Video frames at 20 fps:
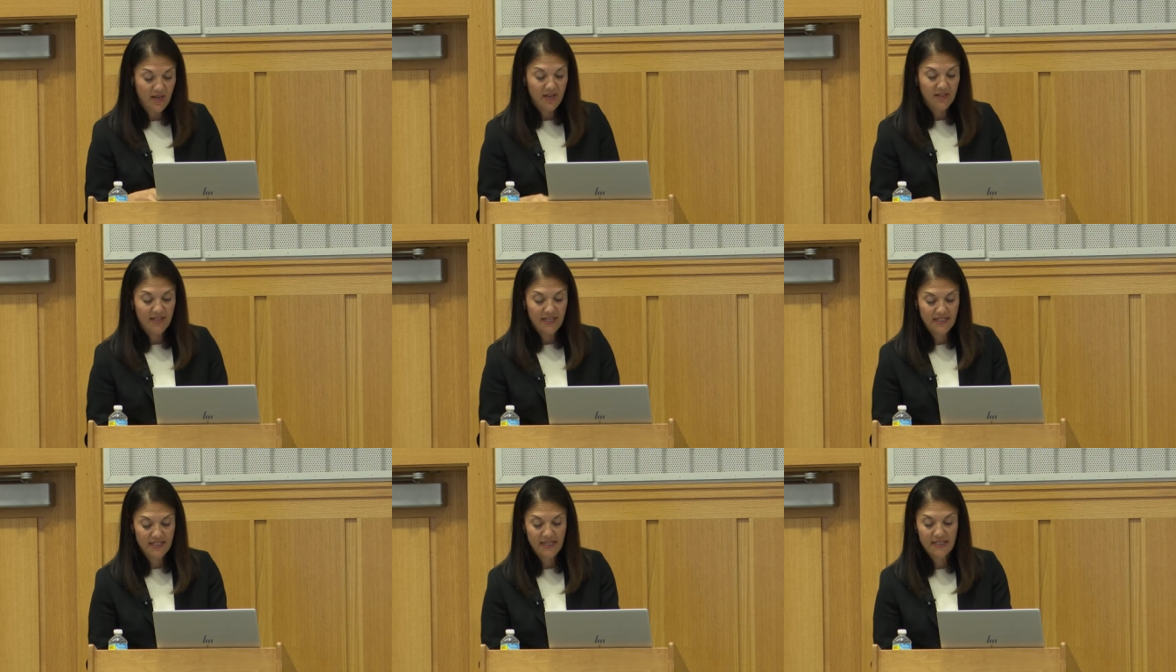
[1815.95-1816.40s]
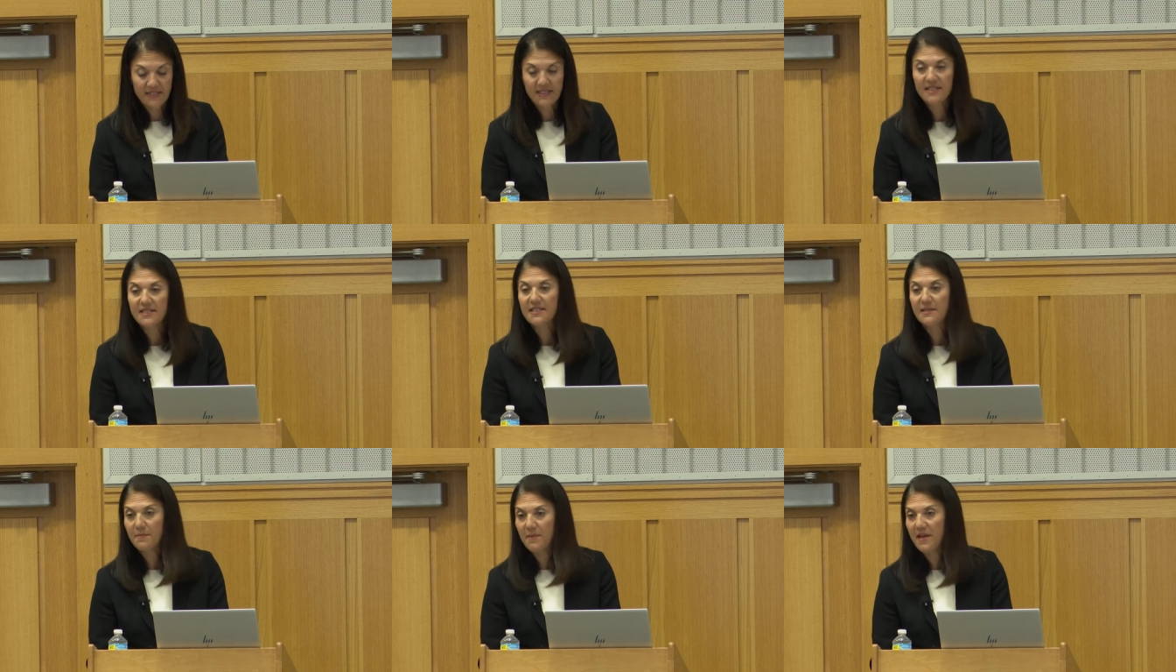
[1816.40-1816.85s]
that's
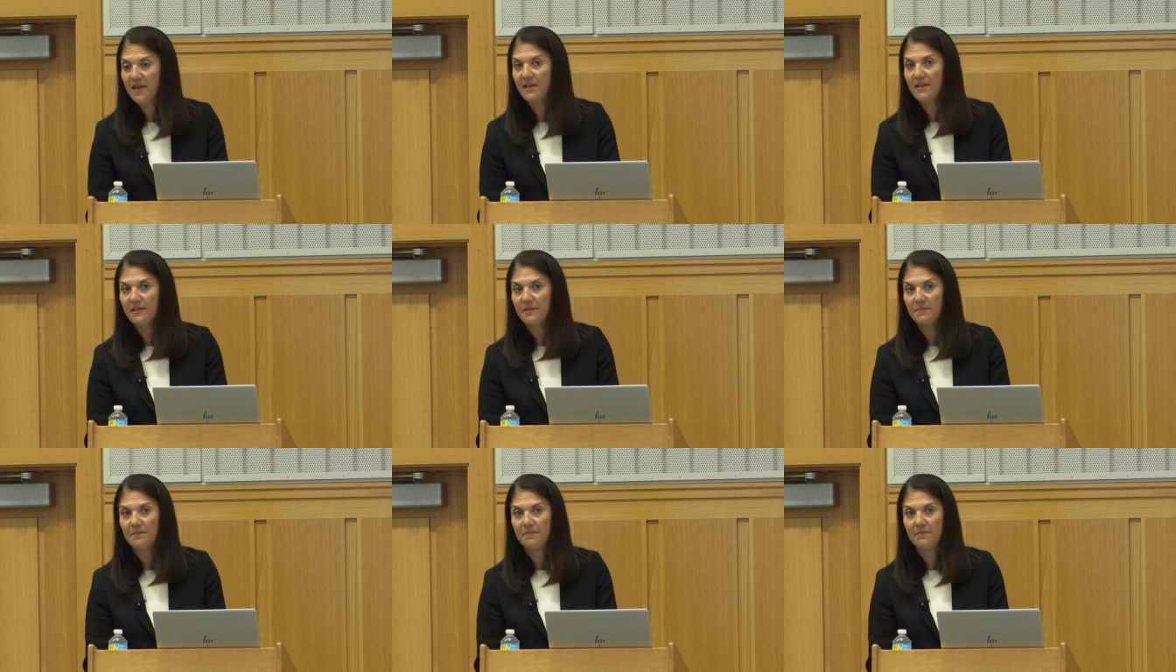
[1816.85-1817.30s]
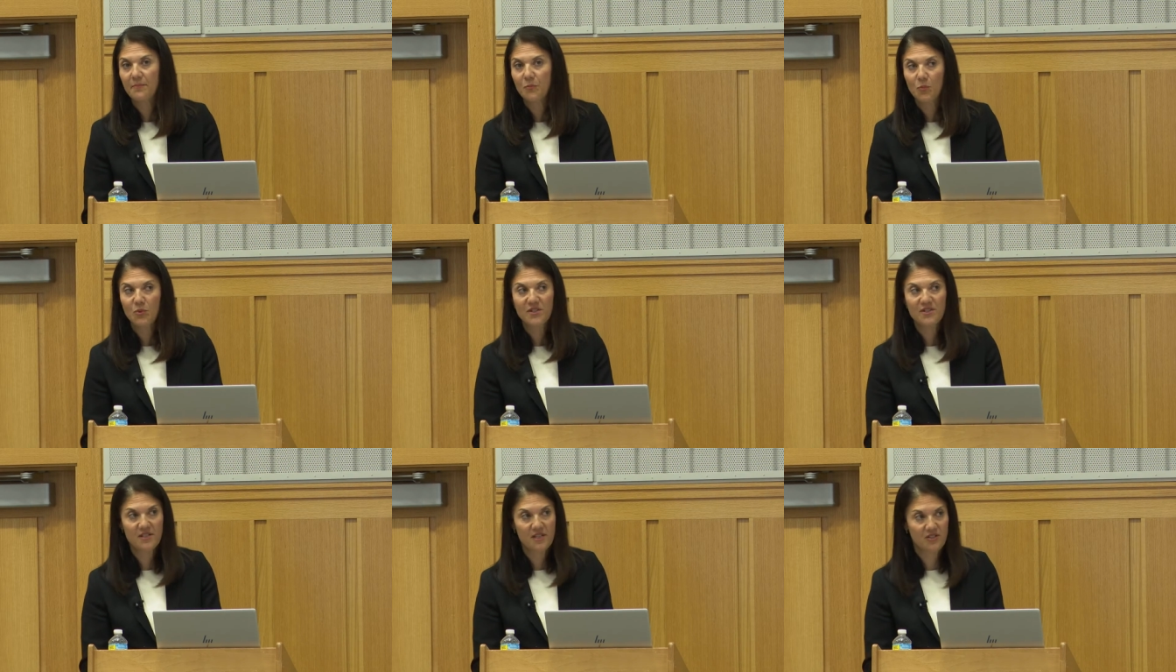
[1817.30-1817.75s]
anticipated
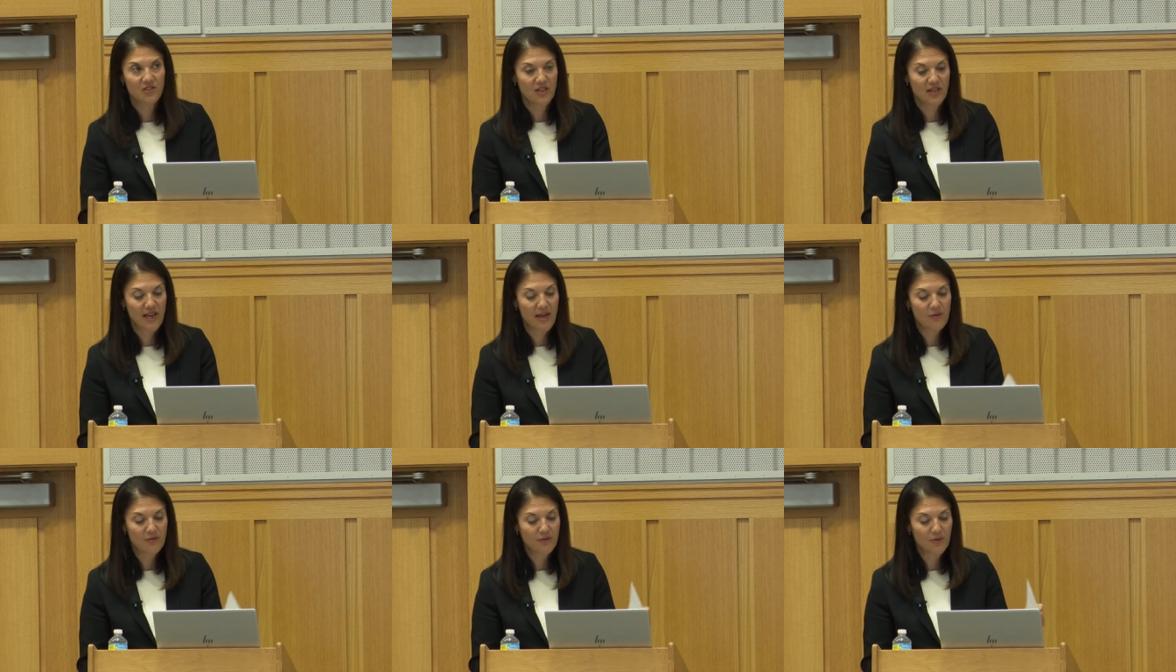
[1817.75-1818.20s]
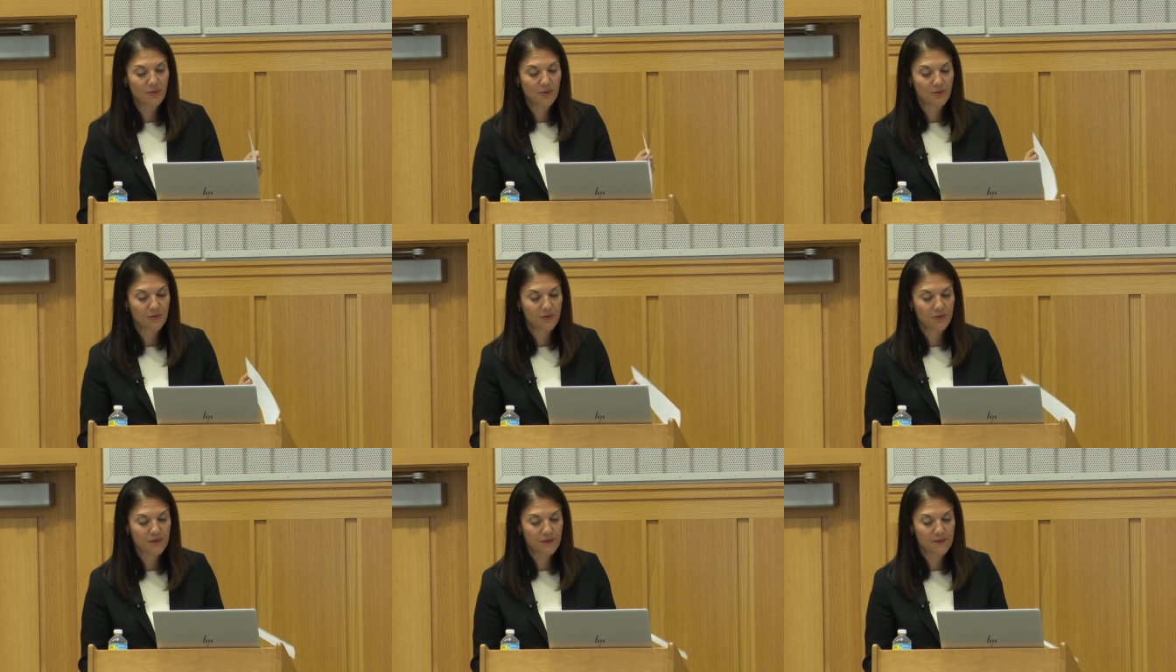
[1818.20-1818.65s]
with such account
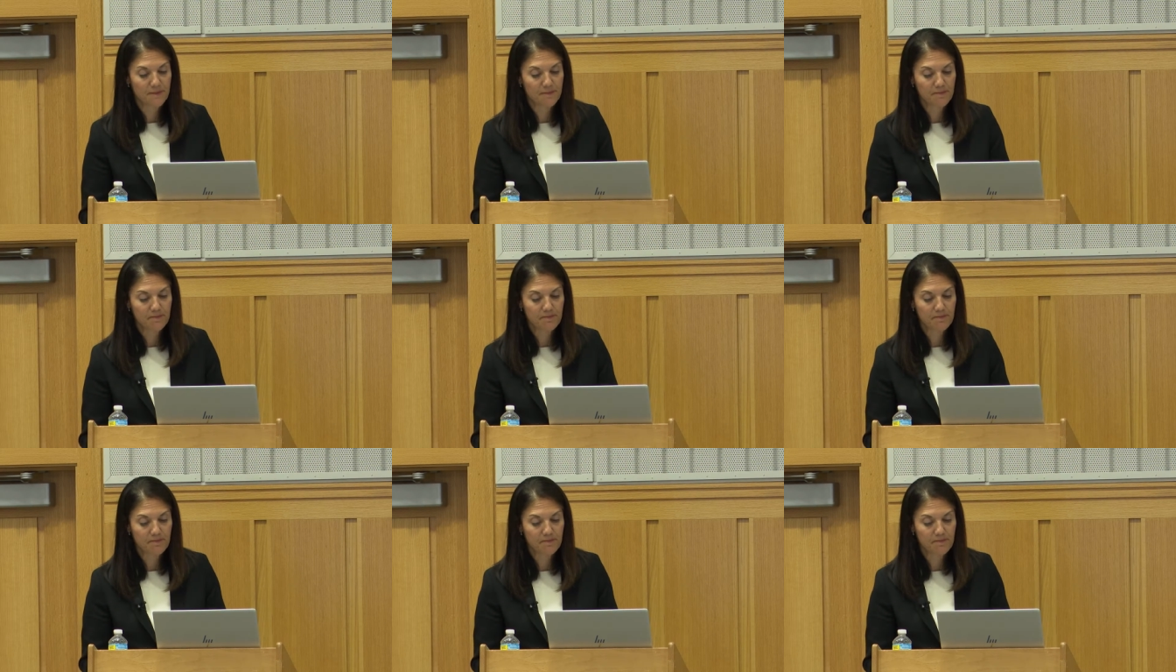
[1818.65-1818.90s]
holders.